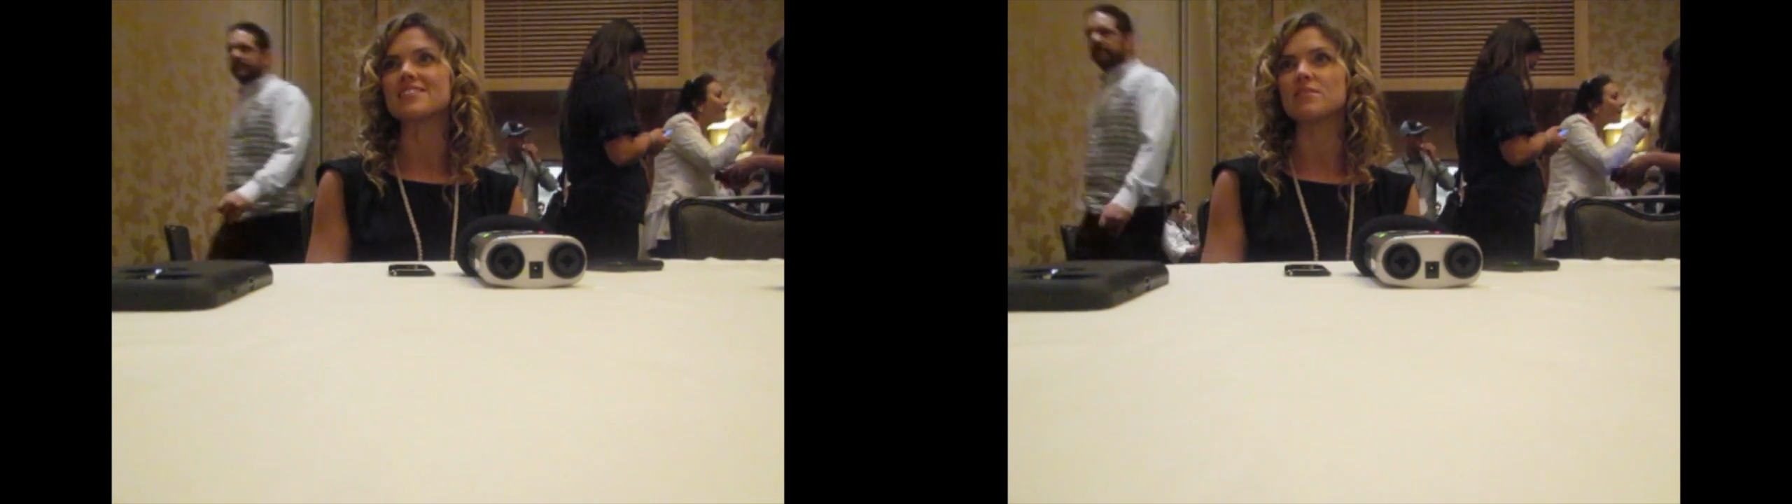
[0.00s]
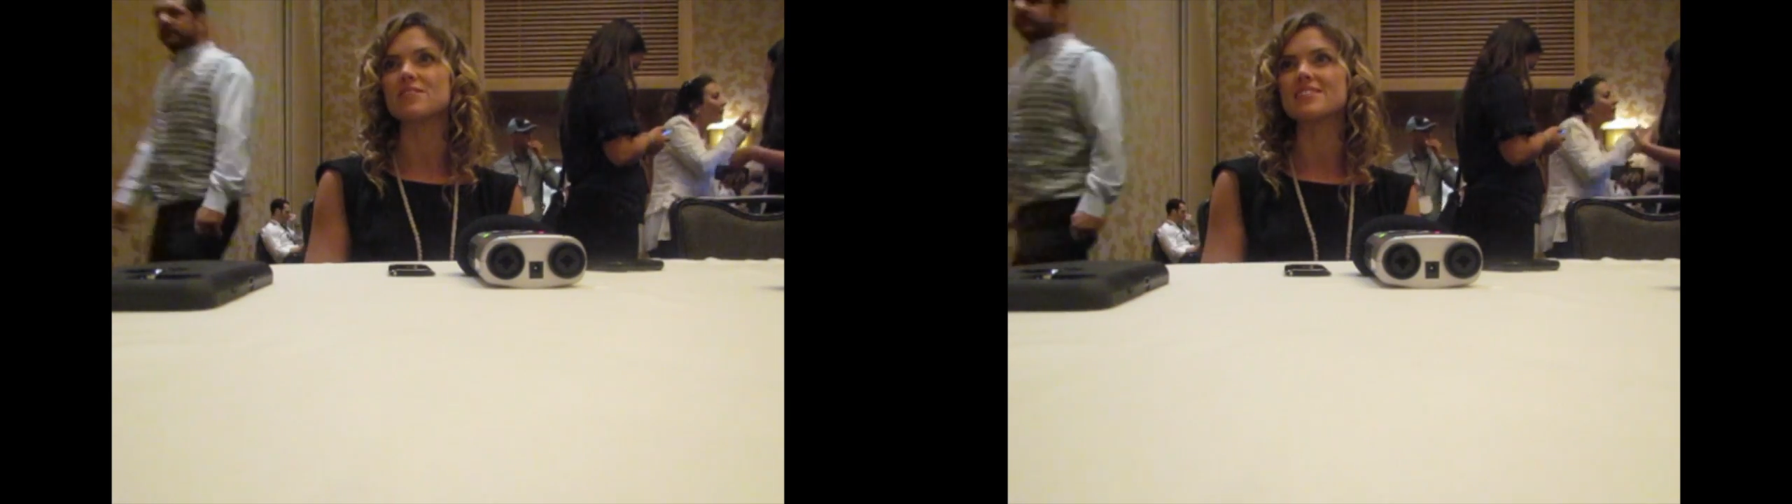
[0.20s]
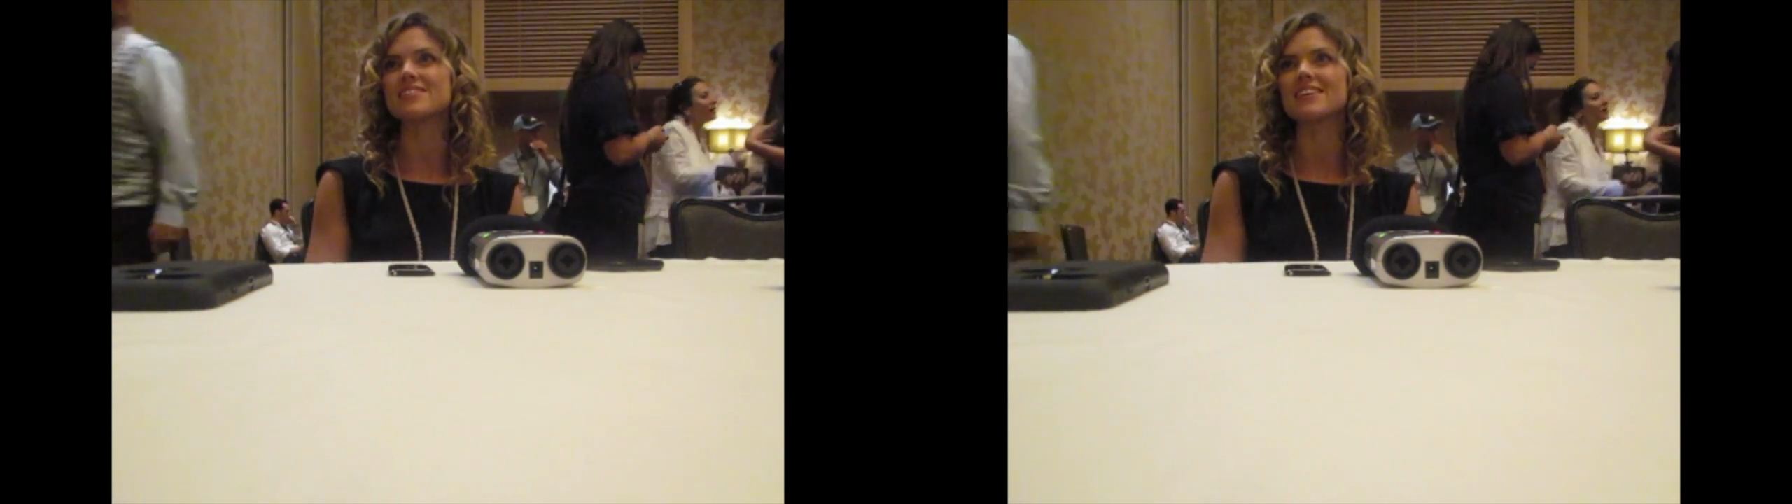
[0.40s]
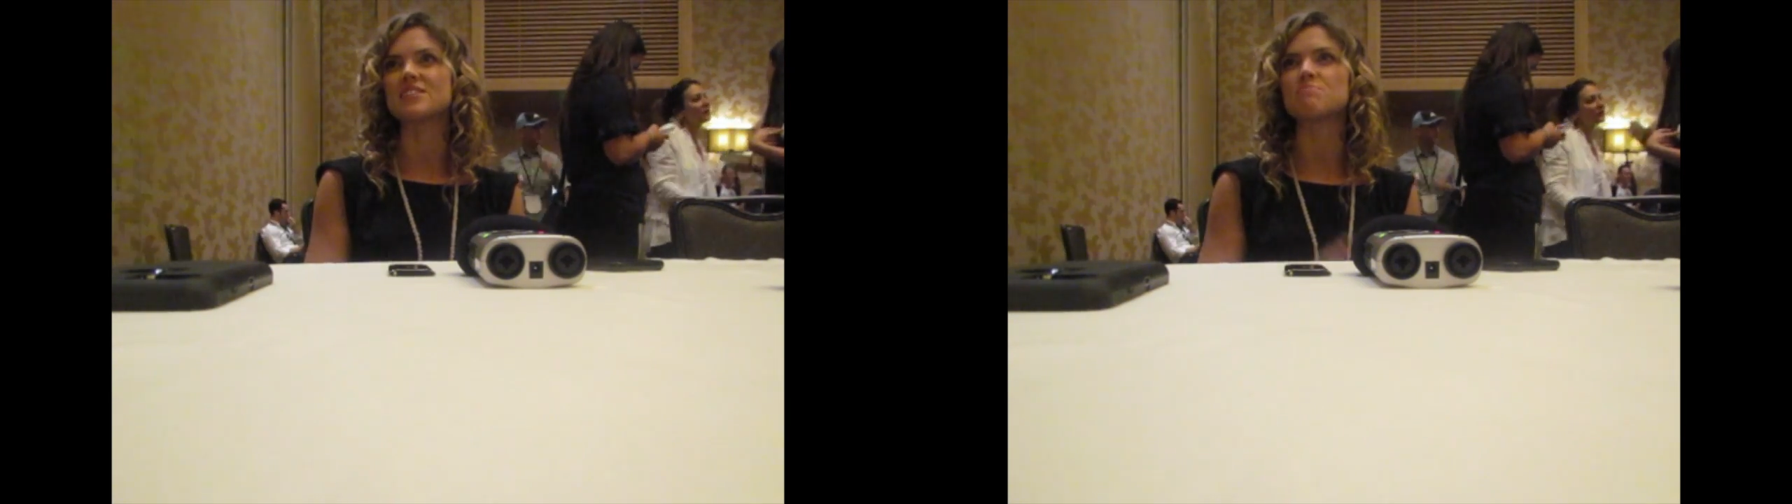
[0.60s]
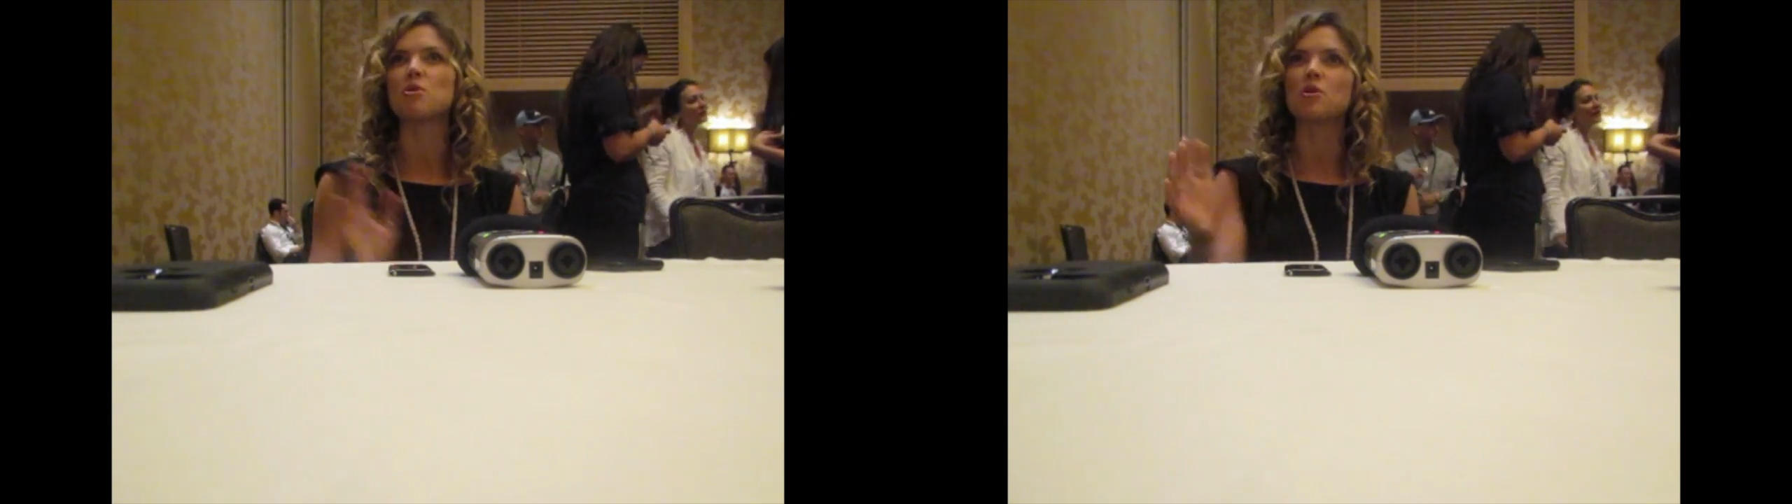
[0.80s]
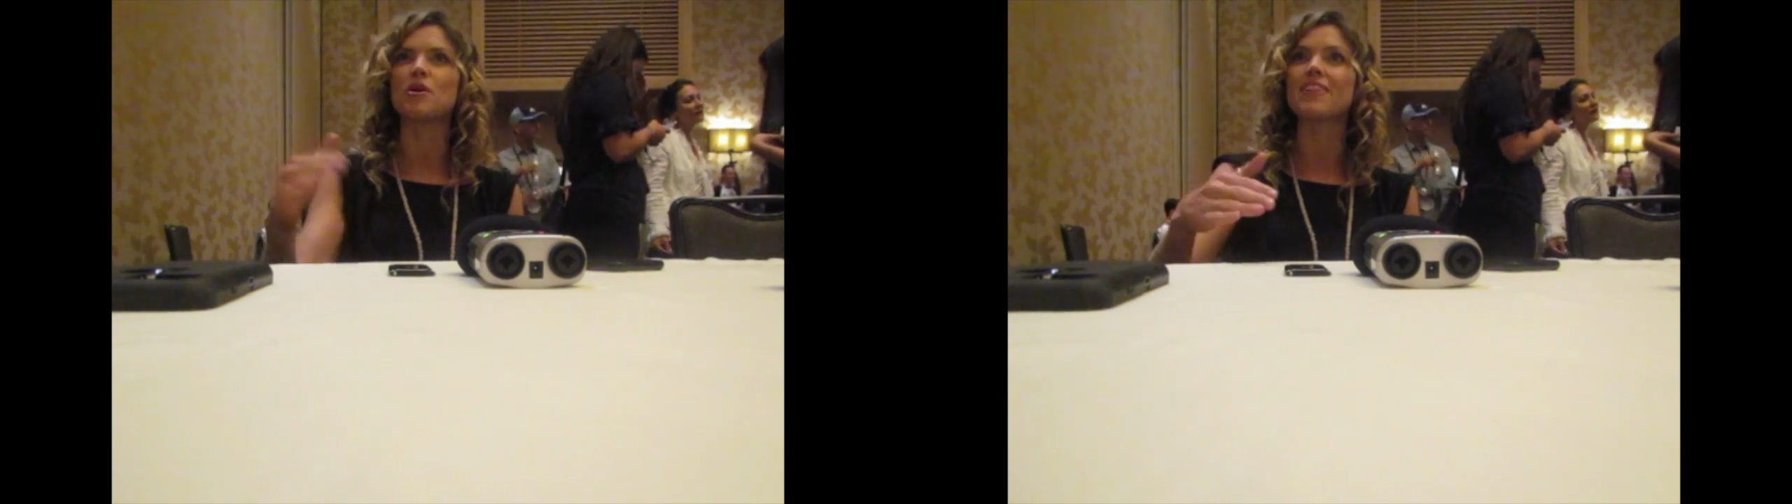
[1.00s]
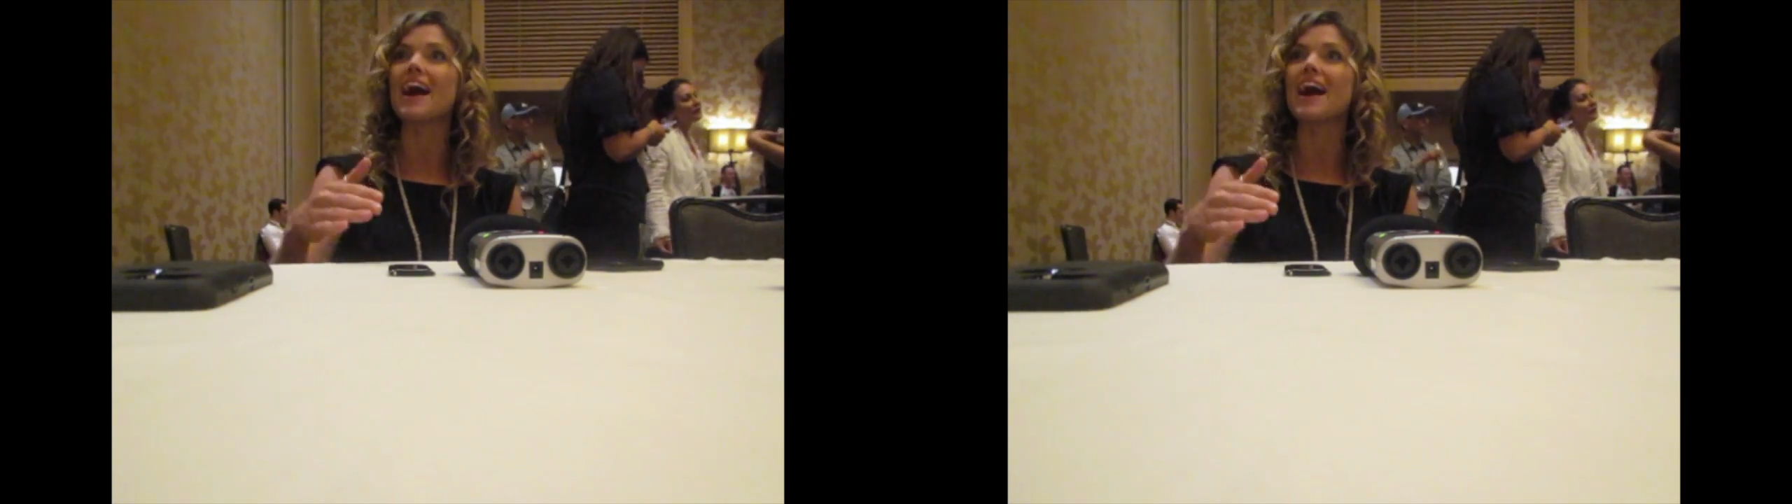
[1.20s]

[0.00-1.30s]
so it's more